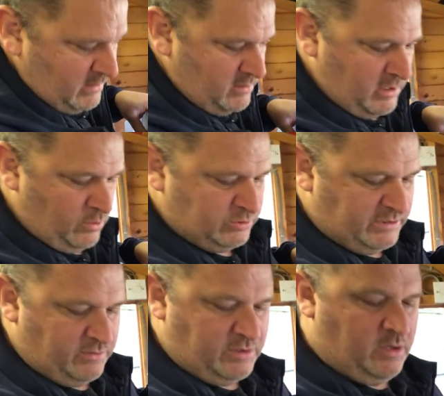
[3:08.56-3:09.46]
I
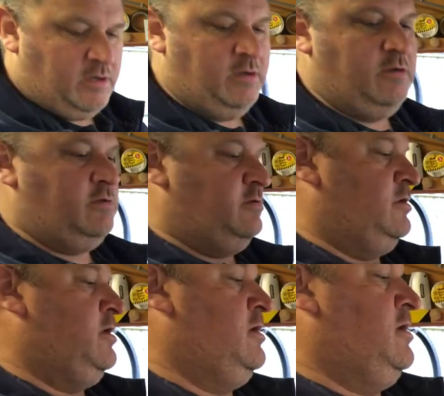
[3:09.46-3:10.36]
also got
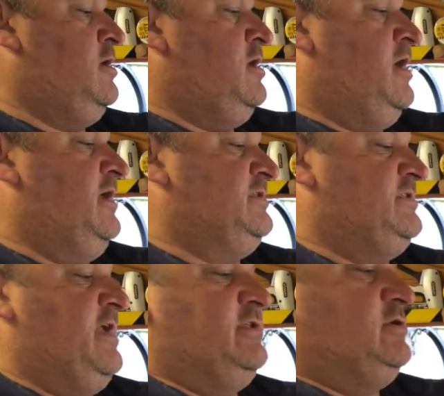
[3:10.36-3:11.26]
a set